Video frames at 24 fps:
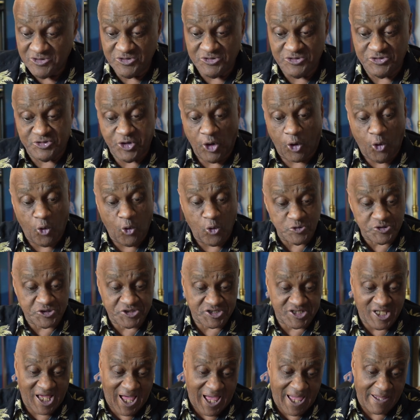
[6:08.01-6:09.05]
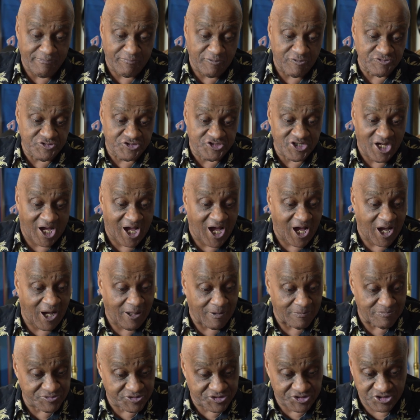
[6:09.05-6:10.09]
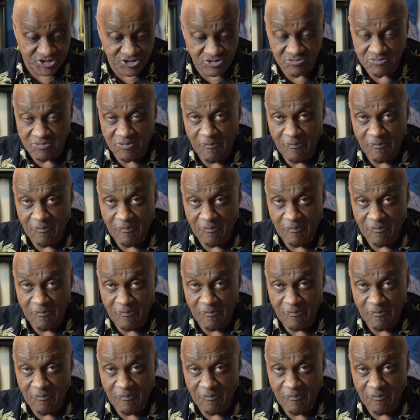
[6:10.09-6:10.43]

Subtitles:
Those type of jobs,